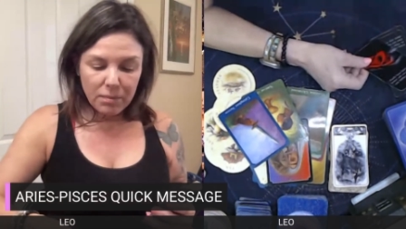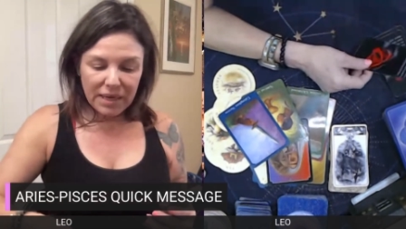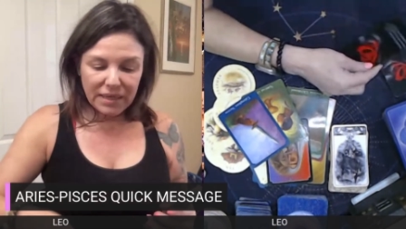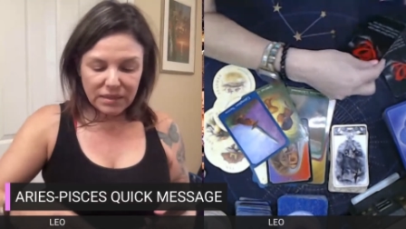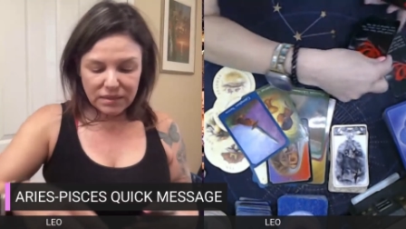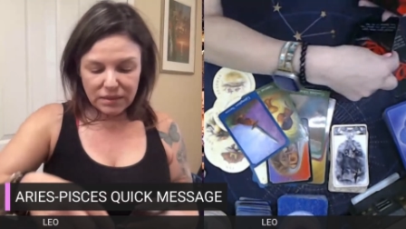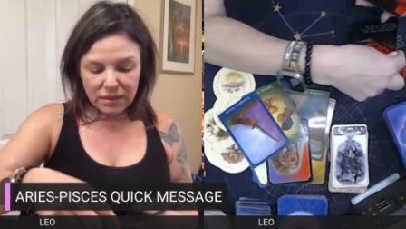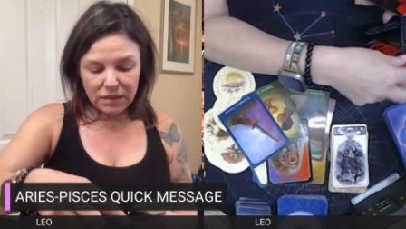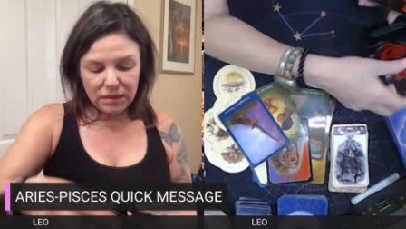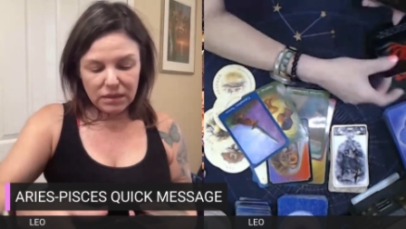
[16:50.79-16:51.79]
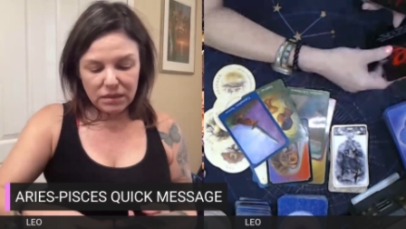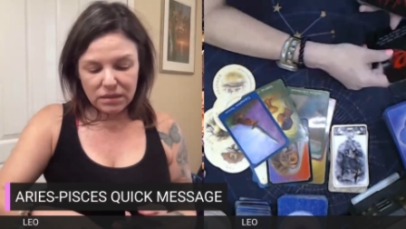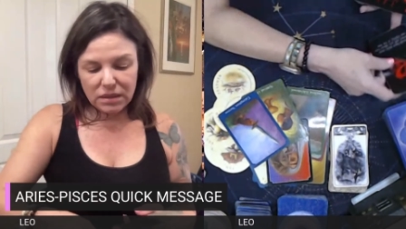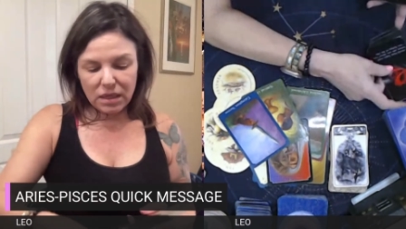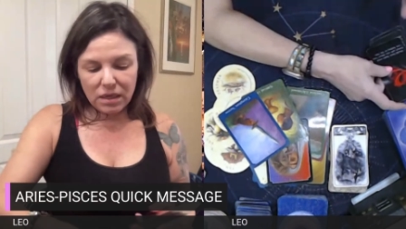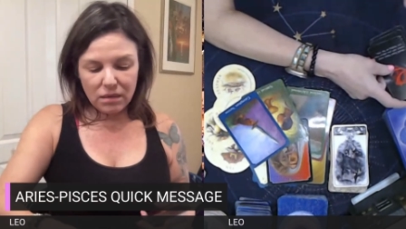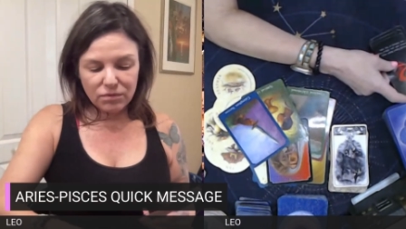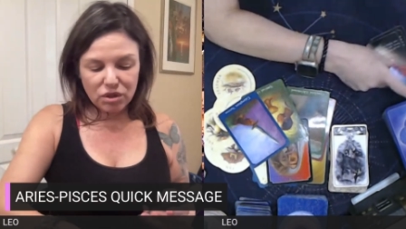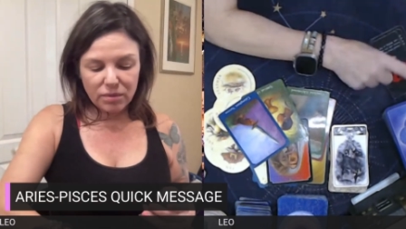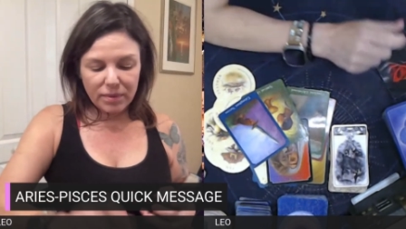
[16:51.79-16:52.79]
Pisces um,
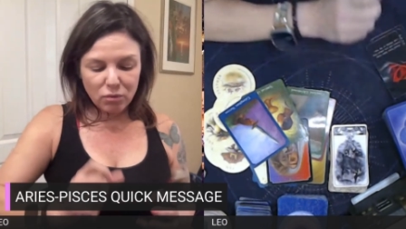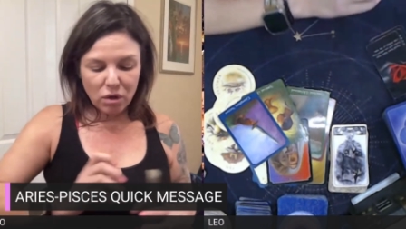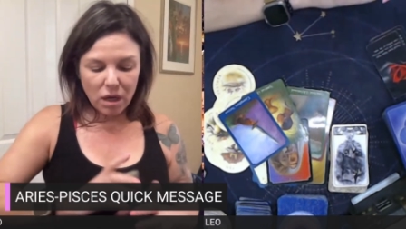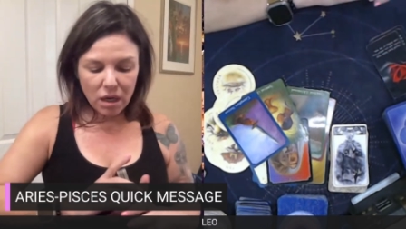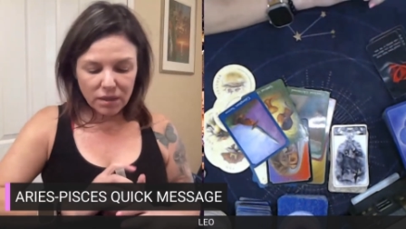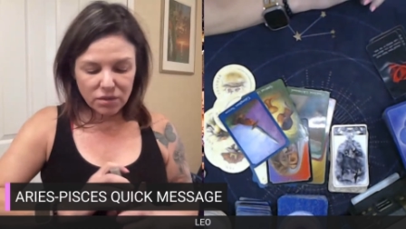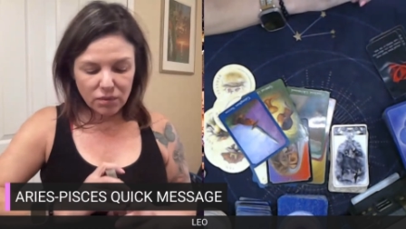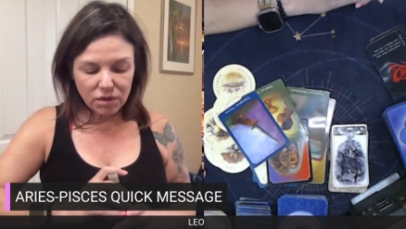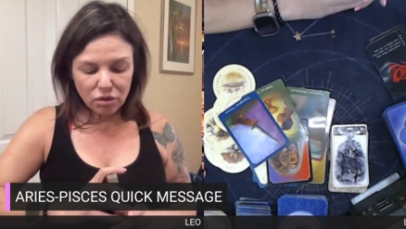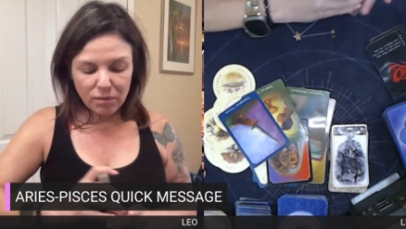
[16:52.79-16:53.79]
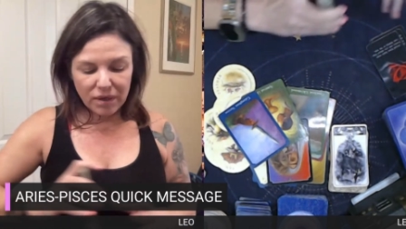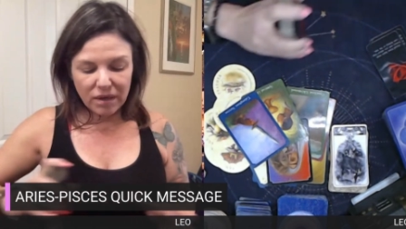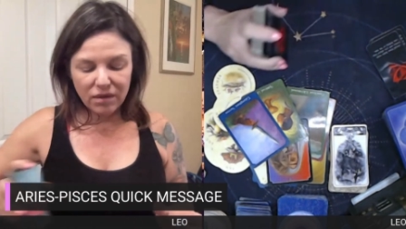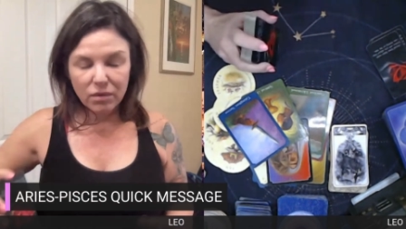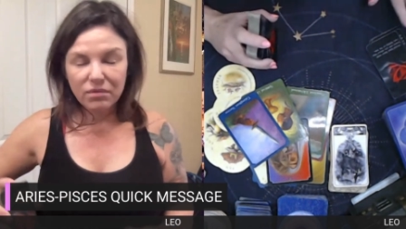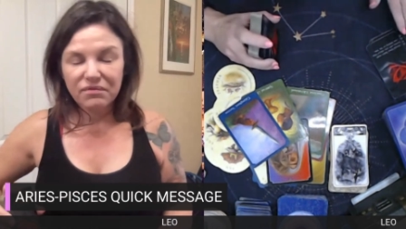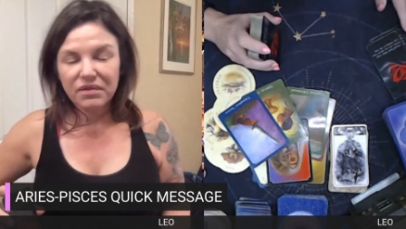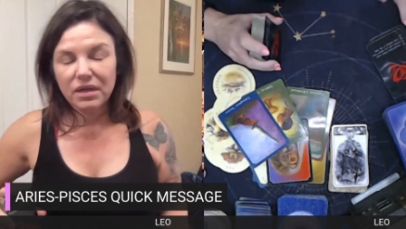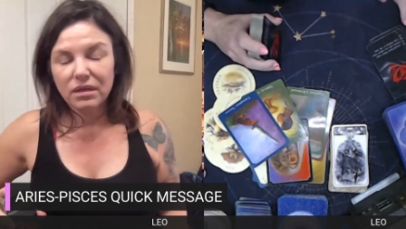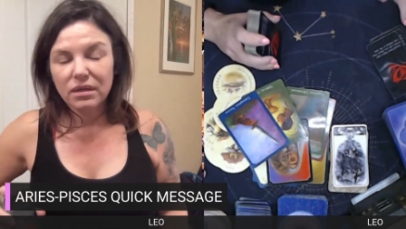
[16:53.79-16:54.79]
should have been more honest with you about how they were
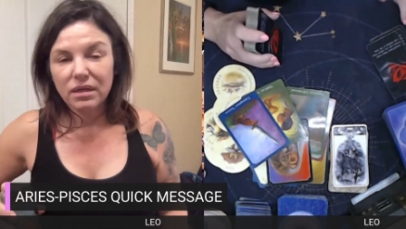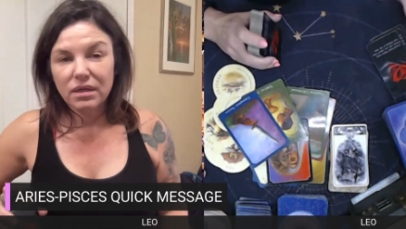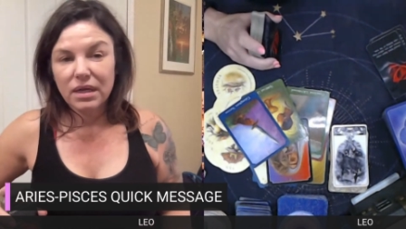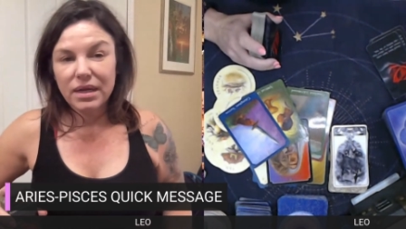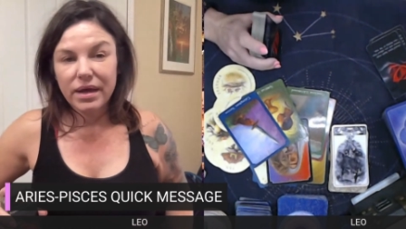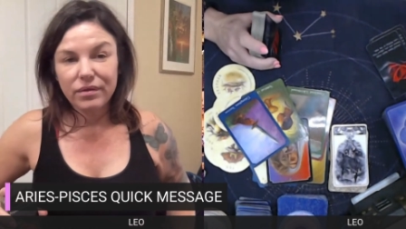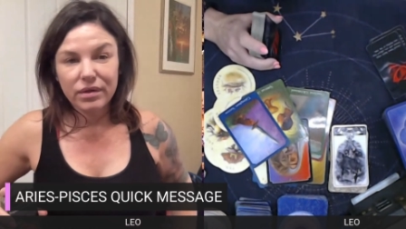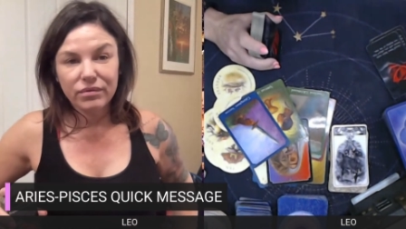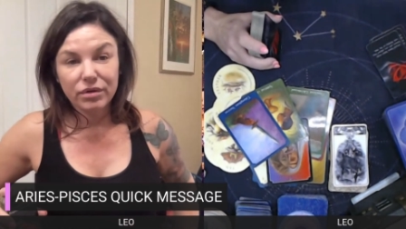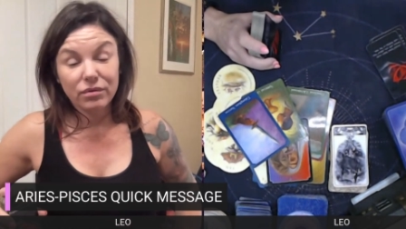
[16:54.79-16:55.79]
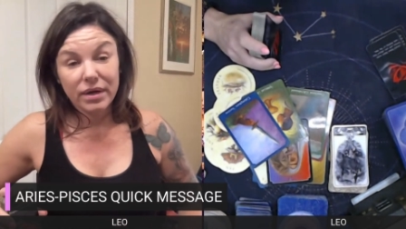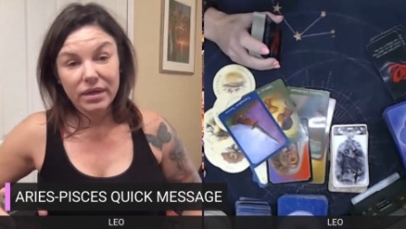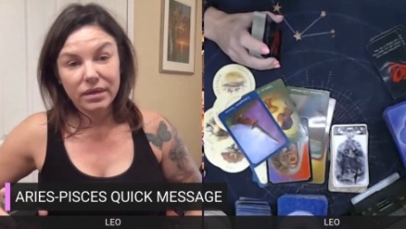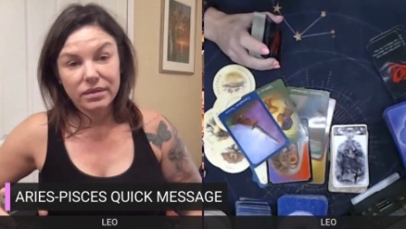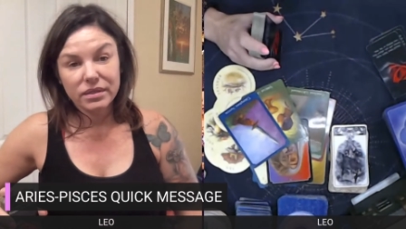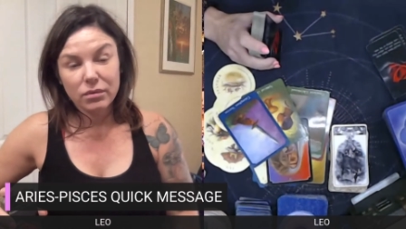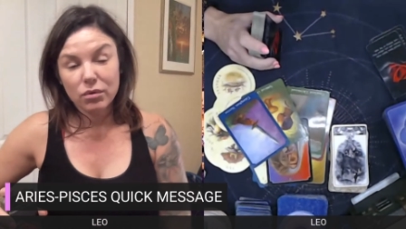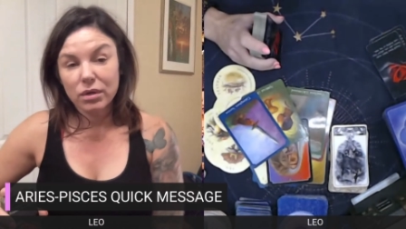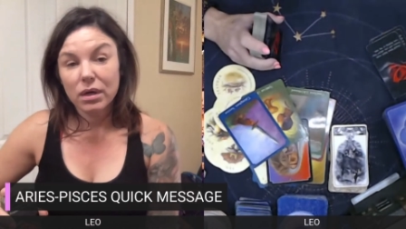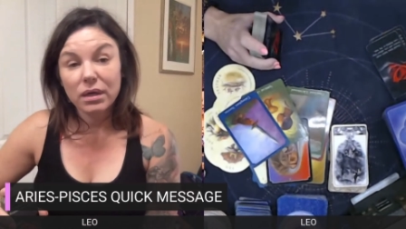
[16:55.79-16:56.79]
feeling, and now they regret it because they
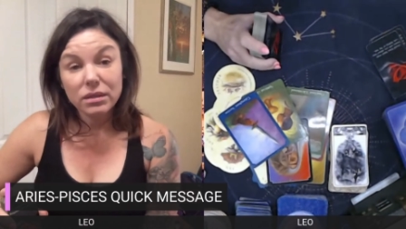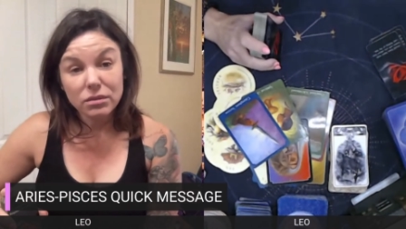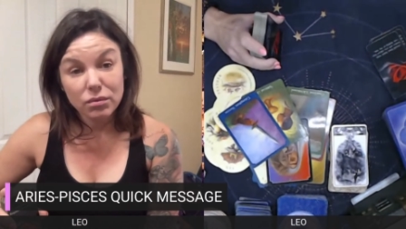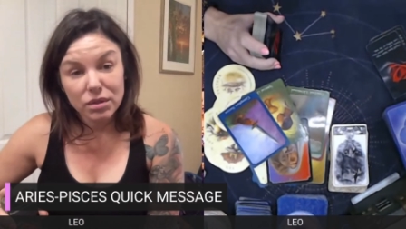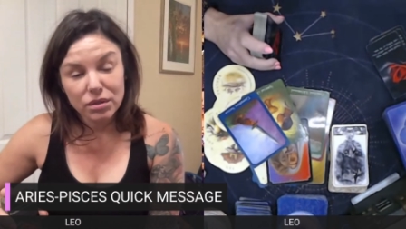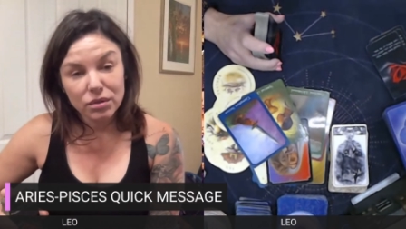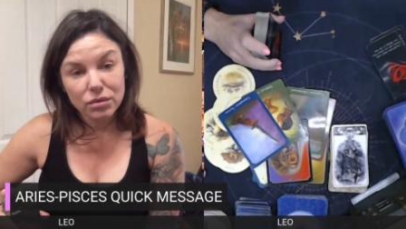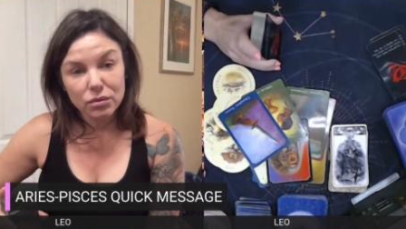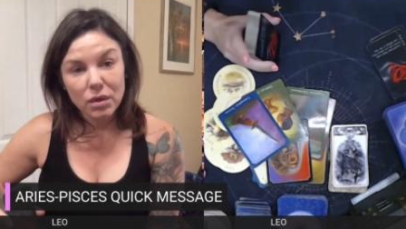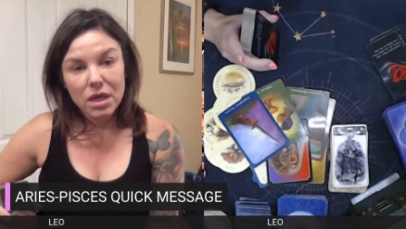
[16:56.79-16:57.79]
weren't honest with you.